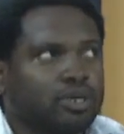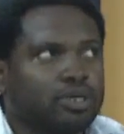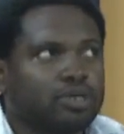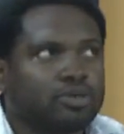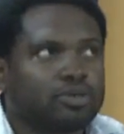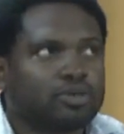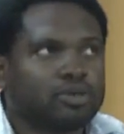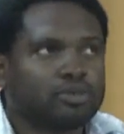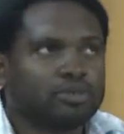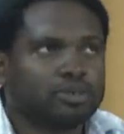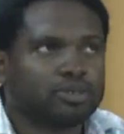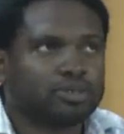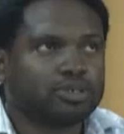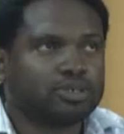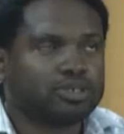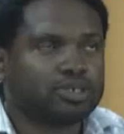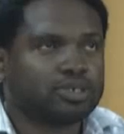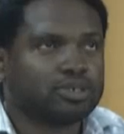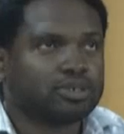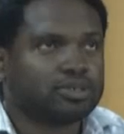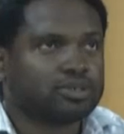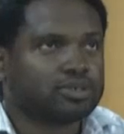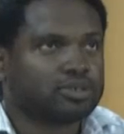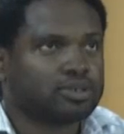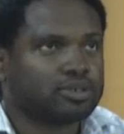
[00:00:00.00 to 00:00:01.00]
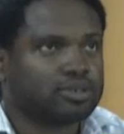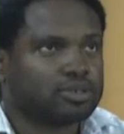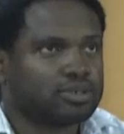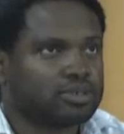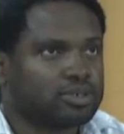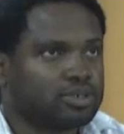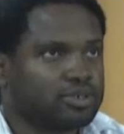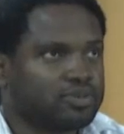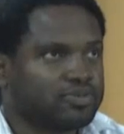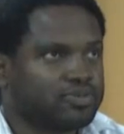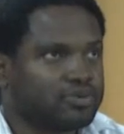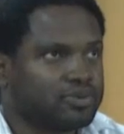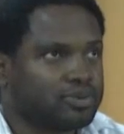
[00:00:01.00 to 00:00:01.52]
Why are you coming to say you're sorry?
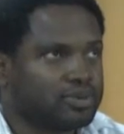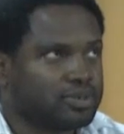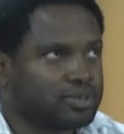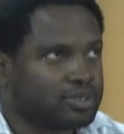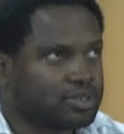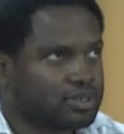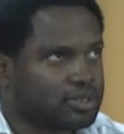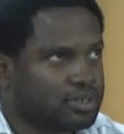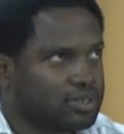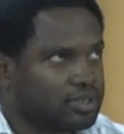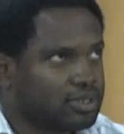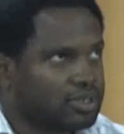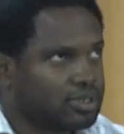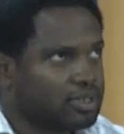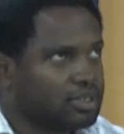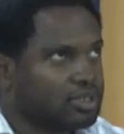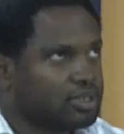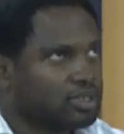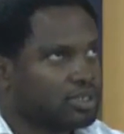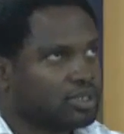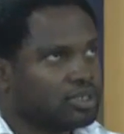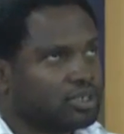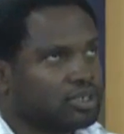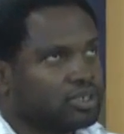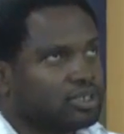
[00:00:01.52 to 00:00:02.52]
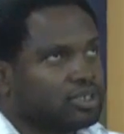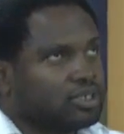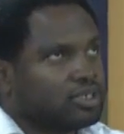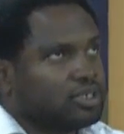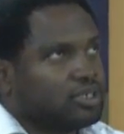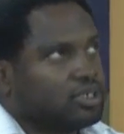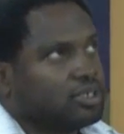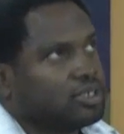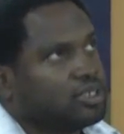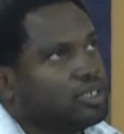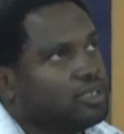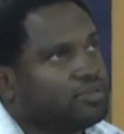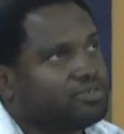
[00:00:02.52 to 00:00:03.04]
Sorry for what?
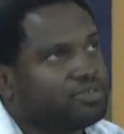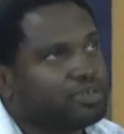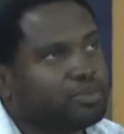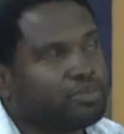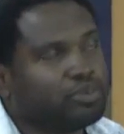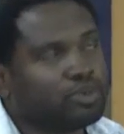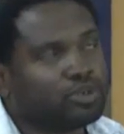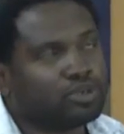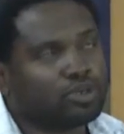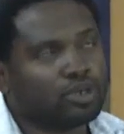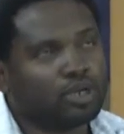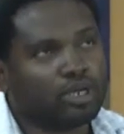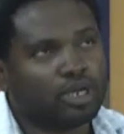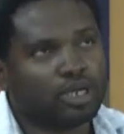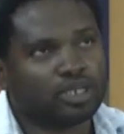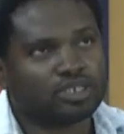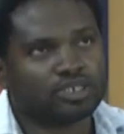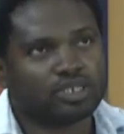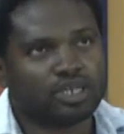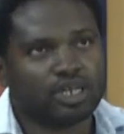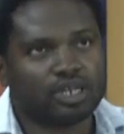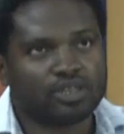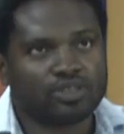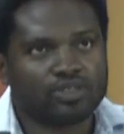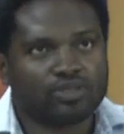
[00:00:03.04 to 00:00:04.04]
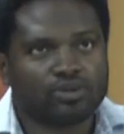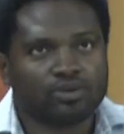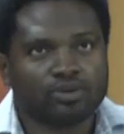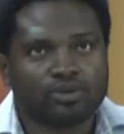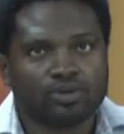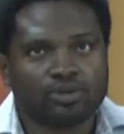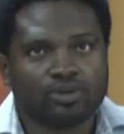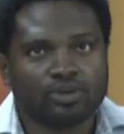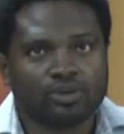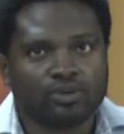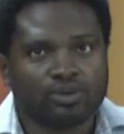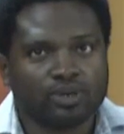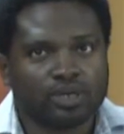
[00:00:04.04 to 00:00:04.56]
If she broke your heart and threw
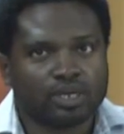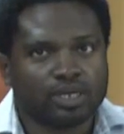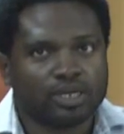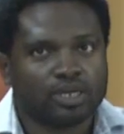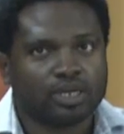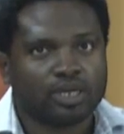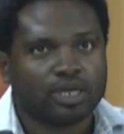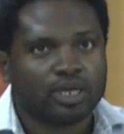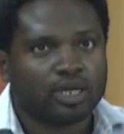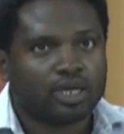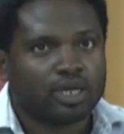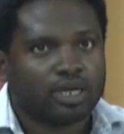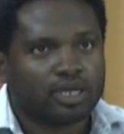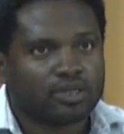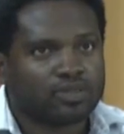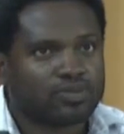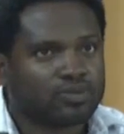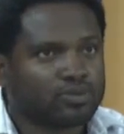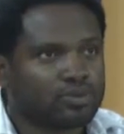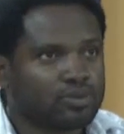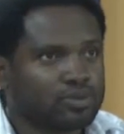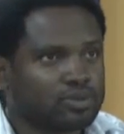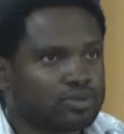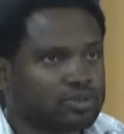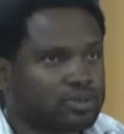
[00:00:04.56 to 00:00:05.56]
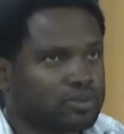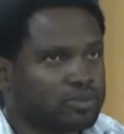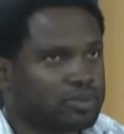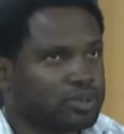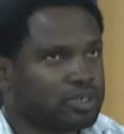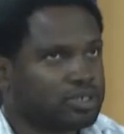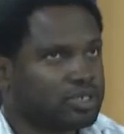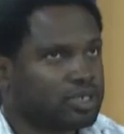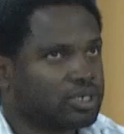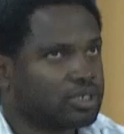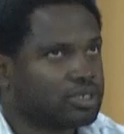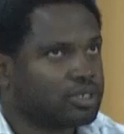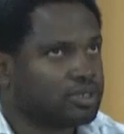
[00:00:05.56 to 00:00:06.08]
you away and threw you
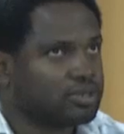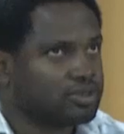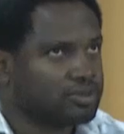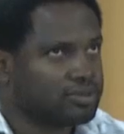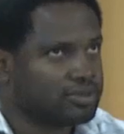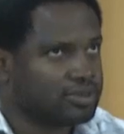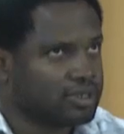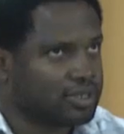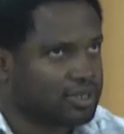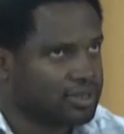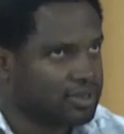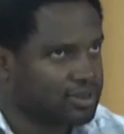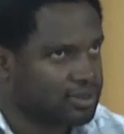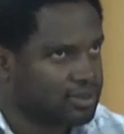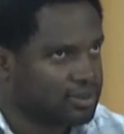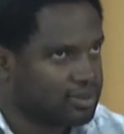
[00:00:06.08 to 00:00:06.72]
somewhere dark and lonely.